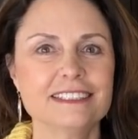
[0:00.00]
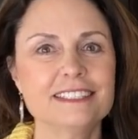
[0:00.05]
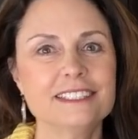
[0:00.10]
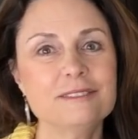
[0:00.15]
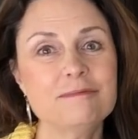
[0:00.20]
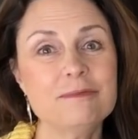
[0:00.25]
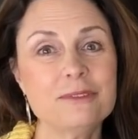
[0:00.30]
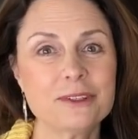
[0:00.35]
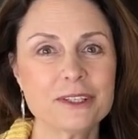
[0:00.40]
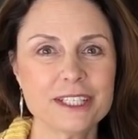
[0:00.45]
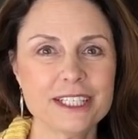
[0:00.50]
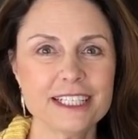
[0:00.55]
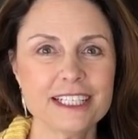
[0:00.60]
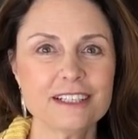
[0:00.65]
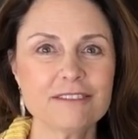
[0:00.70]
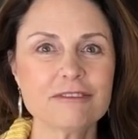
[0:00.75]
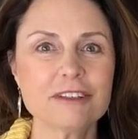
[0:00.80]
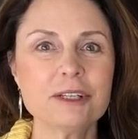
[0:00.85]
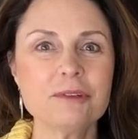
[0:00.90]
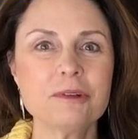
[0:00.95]
Good
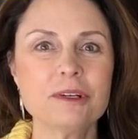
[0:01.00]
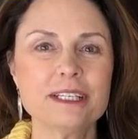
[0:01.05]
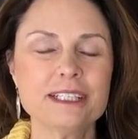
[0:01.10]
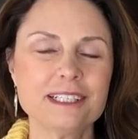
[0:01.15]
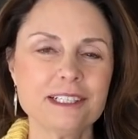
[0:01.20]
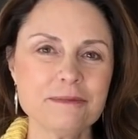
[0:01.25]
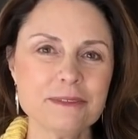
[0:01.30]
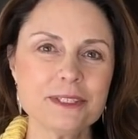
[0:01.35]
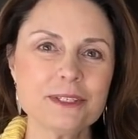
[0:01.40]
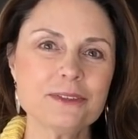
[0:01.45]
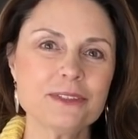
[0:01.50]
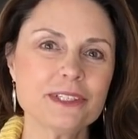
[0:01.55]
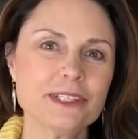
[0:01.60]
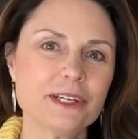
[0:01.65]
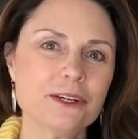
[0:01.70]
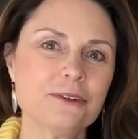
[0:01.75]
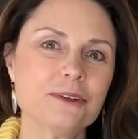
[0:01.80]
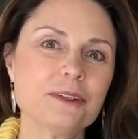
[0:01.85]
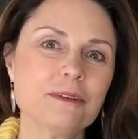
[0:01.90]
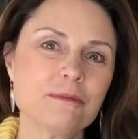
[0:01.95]
morning, everyone. I'm Susie
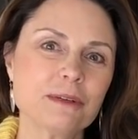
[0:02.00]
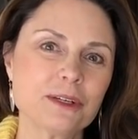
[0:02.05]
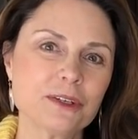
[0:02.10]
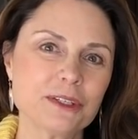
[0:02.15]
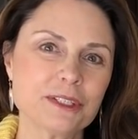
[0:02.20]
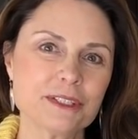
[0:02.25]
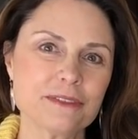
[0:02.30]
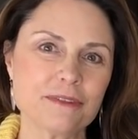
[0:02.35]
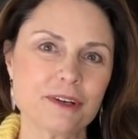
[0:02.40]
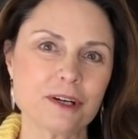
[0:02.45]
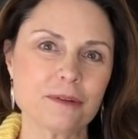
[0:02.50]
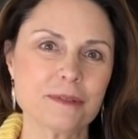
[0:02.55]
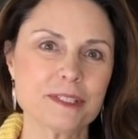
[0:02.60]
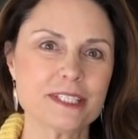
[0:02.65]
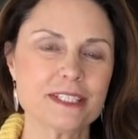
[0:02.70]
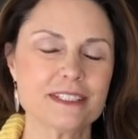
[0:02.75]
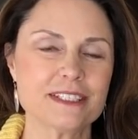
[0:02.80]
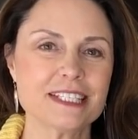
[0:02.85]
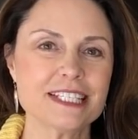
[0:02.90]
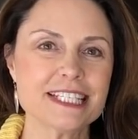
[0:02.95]
Cohen, America's
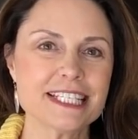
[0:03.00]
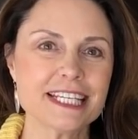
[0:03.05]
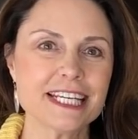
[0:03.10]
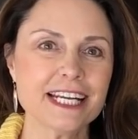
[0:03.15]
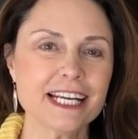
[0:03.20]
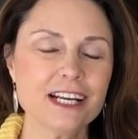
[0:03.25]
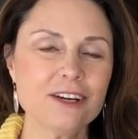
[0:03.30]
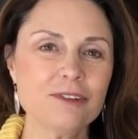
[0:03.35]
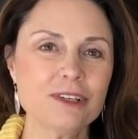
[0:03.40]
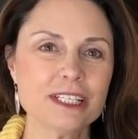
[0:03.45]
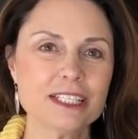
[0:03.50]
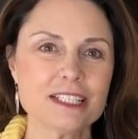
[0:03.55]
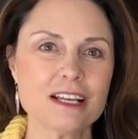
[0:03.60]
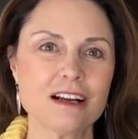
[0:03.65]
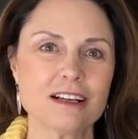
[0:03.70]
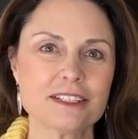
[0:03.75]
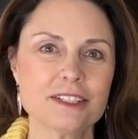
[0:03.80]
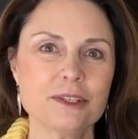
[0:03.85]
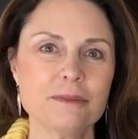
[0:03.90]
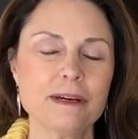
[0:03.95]
Pharmacist, and today I want to
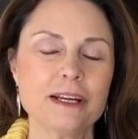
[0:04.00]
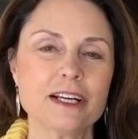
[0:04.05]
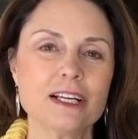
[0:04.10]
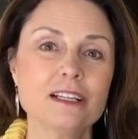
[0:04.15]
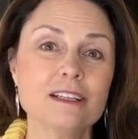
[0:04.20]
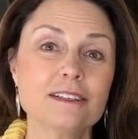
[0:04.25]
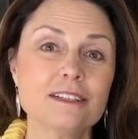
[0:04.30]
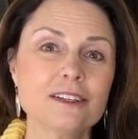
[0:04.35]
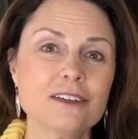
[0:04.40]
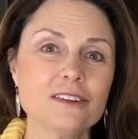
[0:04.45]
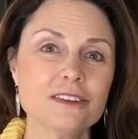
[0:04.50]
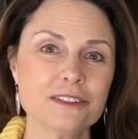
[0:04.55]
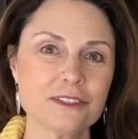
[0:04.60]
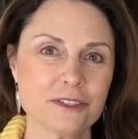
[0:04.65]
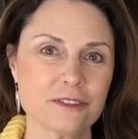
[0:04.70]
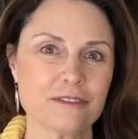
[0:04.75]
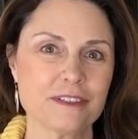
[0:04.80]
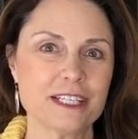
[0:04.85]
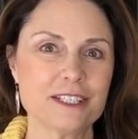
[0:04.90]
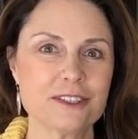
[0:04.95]
talk to you about a clinical
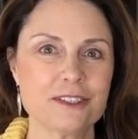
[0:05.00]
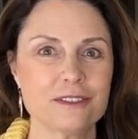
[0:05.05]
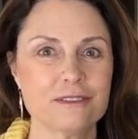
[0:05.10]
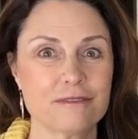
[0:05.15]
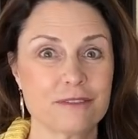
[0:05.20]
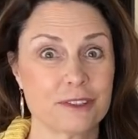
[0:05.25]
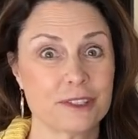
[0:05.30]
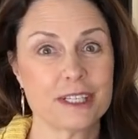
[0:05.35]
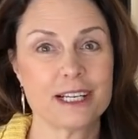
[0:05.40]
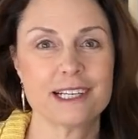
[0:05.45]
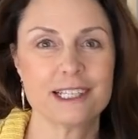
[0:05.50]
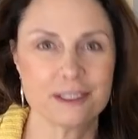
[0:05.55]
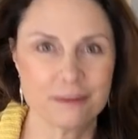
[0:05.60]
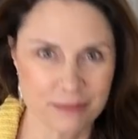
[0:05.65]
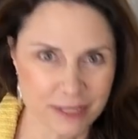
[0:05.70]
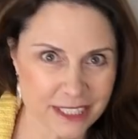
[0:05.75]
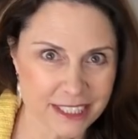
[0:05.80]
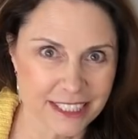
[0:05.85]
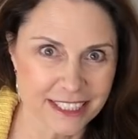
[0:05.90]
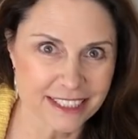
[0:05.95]
intervention for
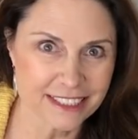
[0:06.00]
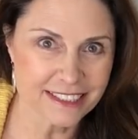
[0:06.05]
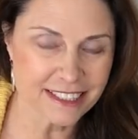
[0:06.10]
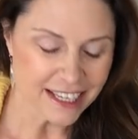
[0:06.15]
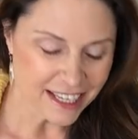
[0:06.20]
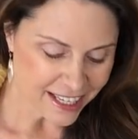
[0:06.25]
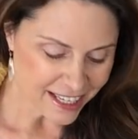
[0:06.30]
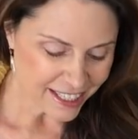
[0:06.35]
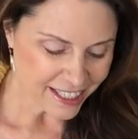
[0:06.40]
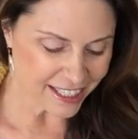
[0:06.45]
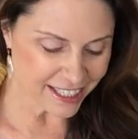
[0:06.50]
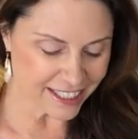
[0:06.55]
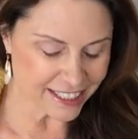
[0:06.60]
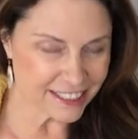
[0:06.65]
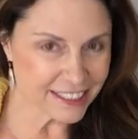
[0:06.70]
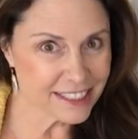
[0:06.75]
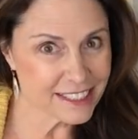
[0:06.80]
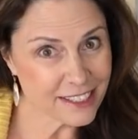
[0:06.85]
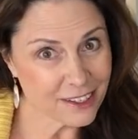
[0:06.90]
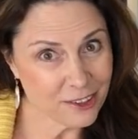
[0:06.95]
diabetes,
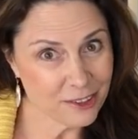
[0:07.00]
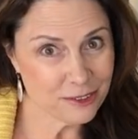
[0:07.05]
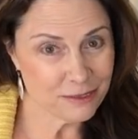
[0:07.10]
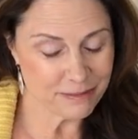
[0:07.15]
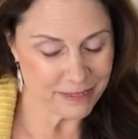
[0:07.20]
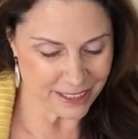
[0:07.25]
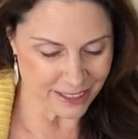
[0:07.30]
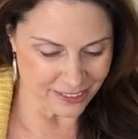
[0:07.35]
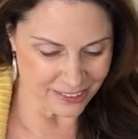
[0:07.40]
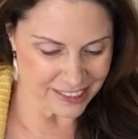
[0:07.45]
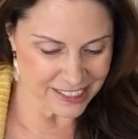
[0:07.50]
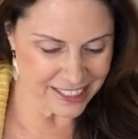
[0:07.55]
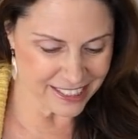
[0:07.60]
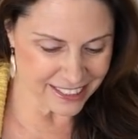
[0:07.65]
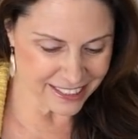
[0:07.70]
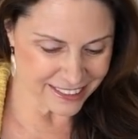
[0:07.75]
and it's oatmeal.